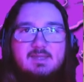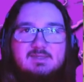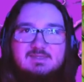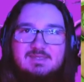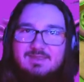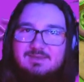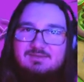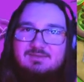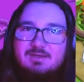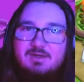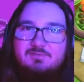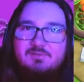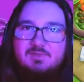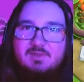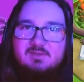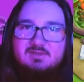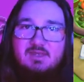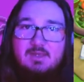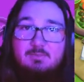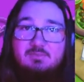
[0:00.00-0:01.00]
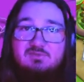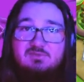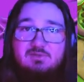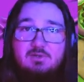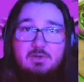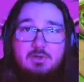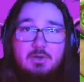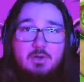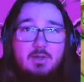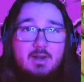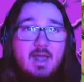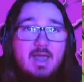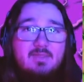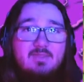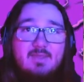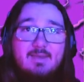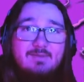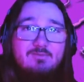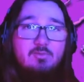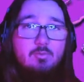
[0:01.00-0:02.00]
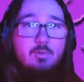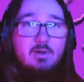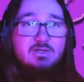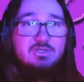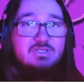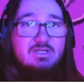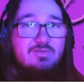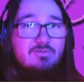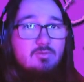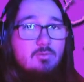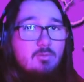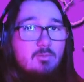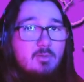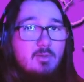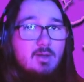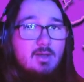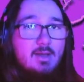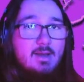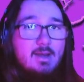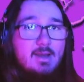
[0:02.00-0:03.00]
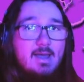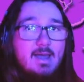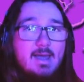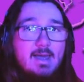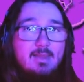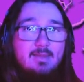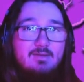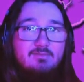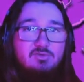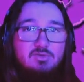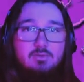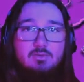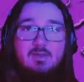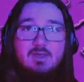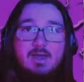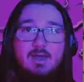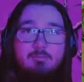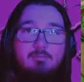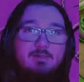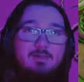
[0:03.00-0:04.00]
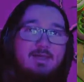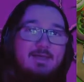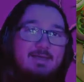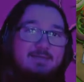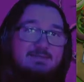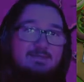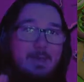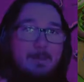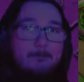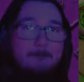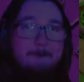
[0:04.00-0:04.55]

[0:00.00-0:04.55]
I'd say that's enough for this episode. I thank you for watching, everyone. I love you. God bless.